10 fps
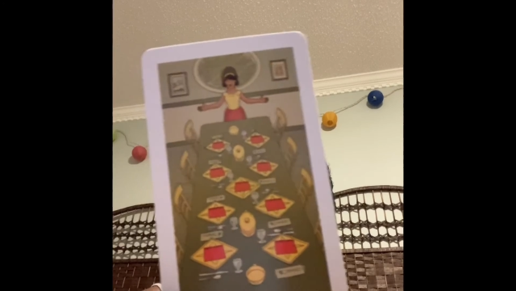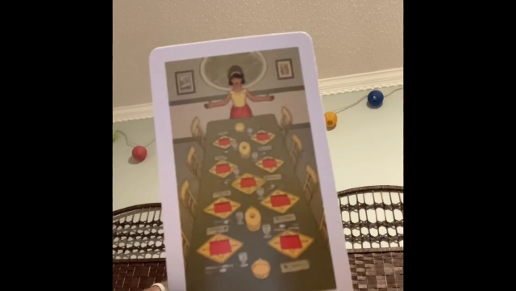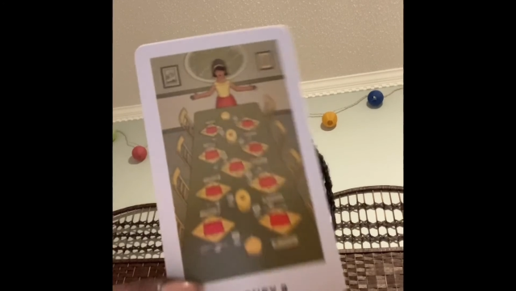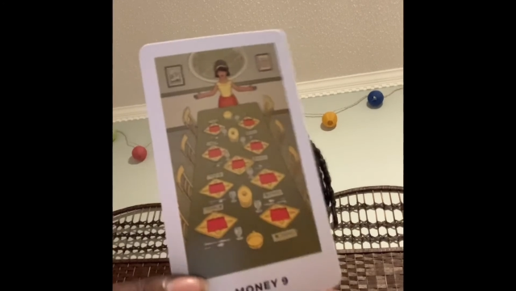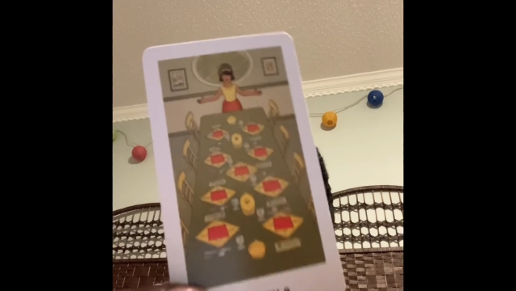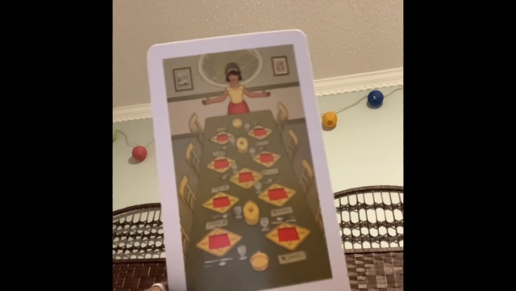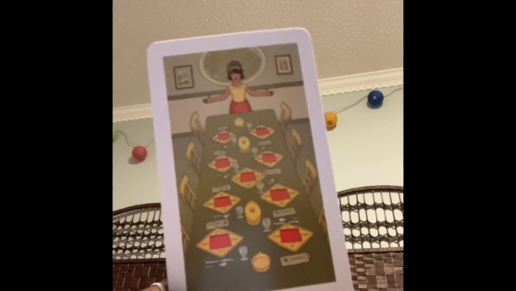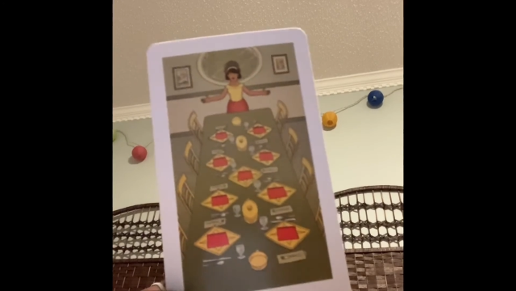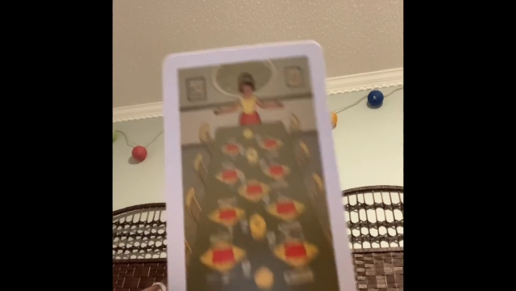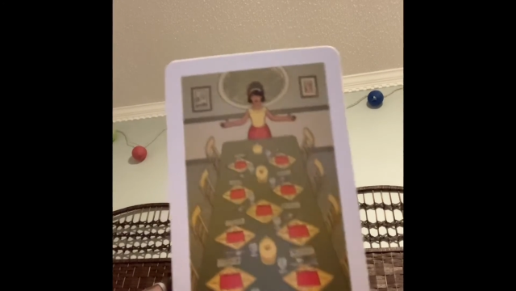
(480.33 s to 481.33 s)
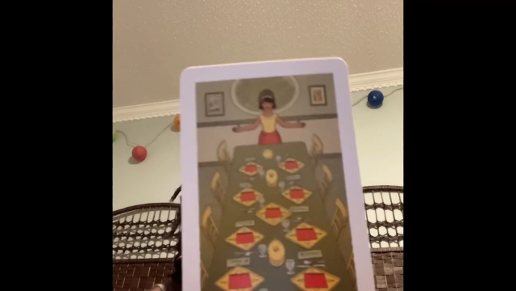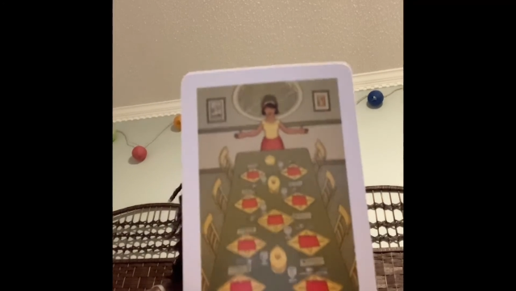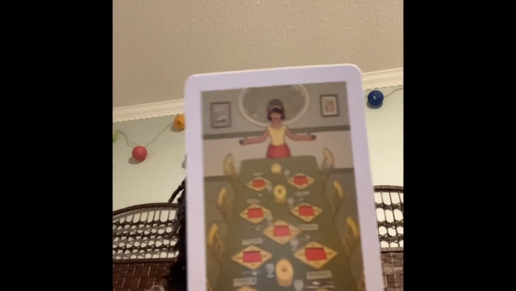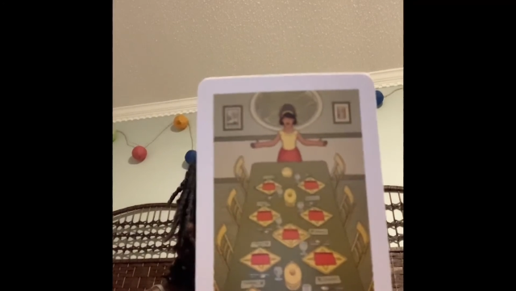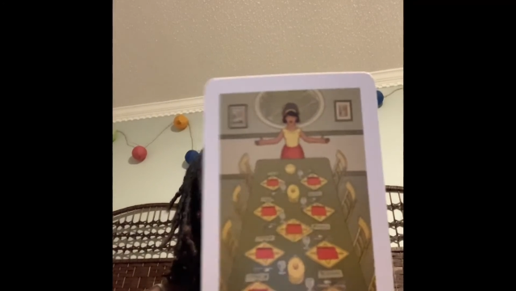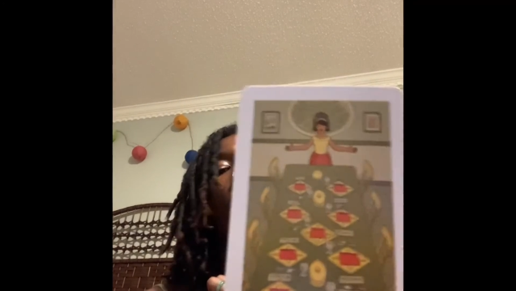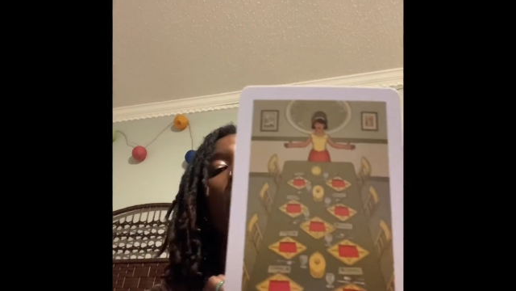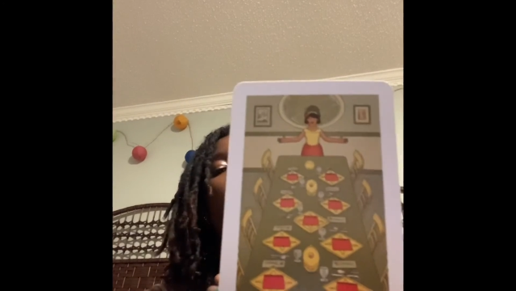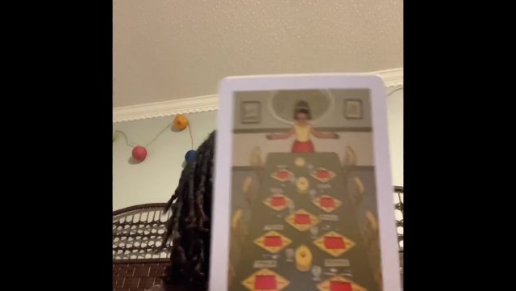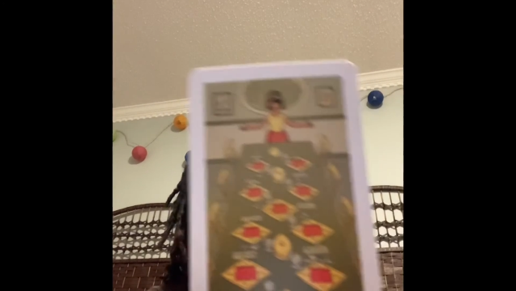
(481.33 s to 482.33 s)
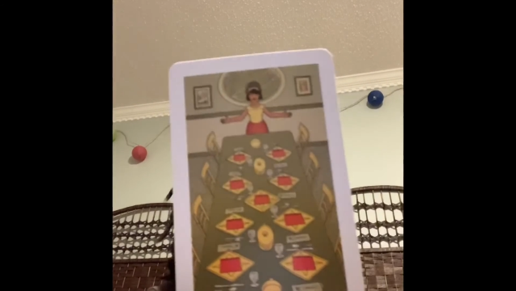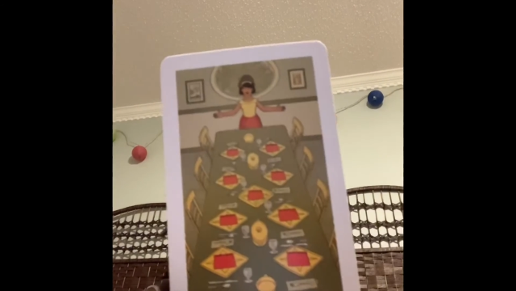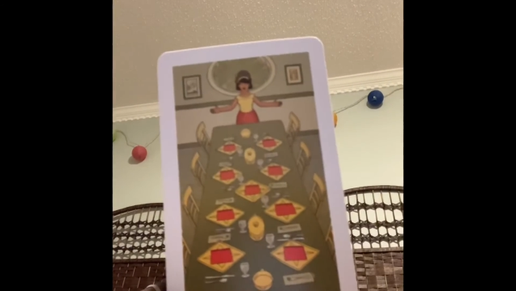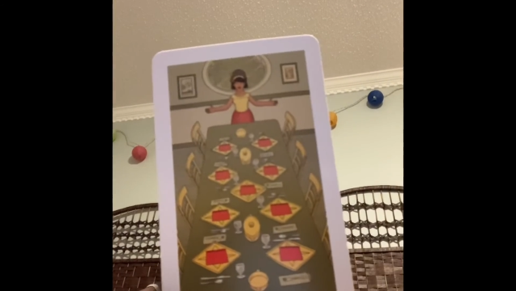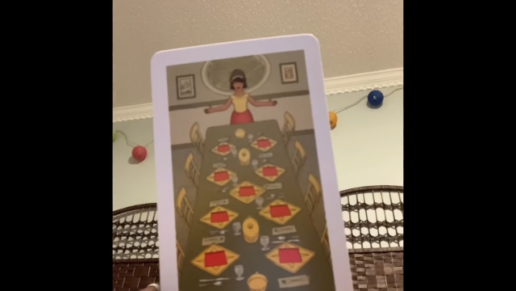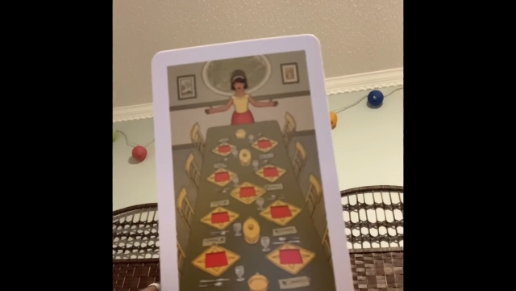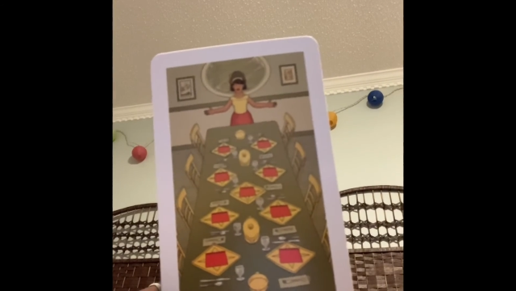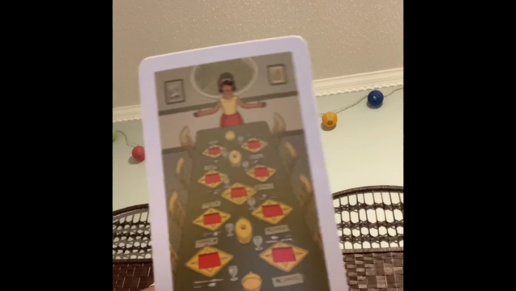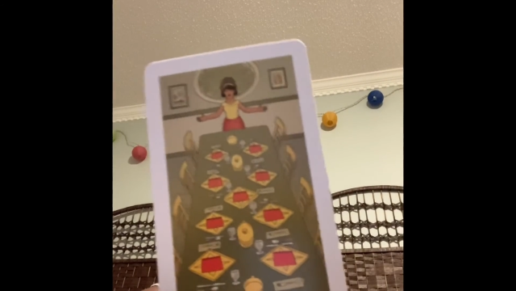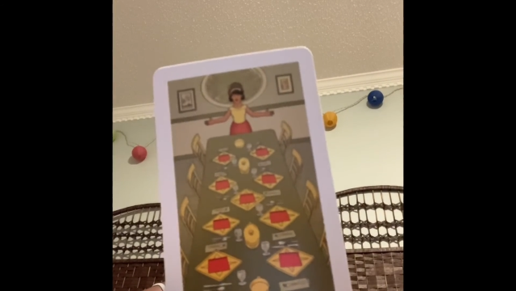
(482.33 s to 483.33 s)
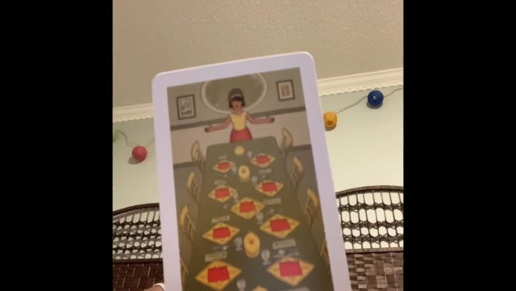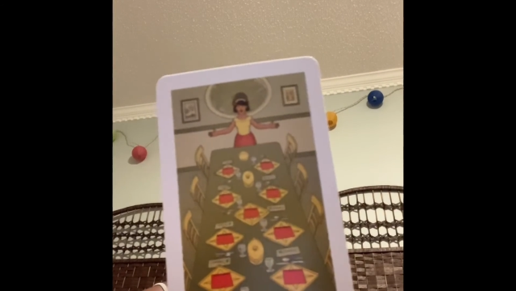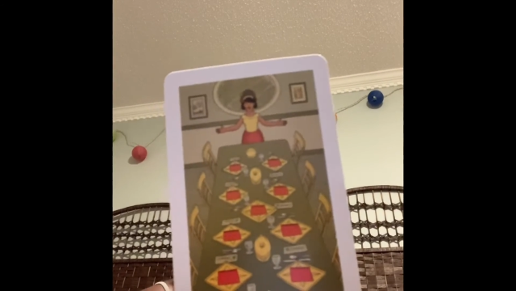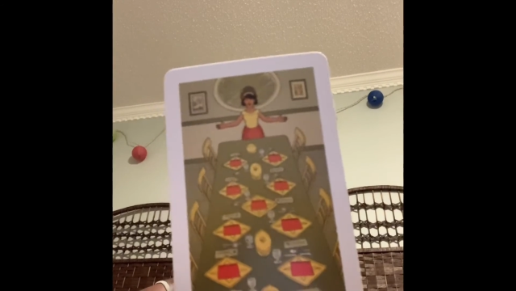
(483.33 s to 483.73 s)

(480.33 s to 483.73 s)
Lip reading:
Nobody's mouth can be seen.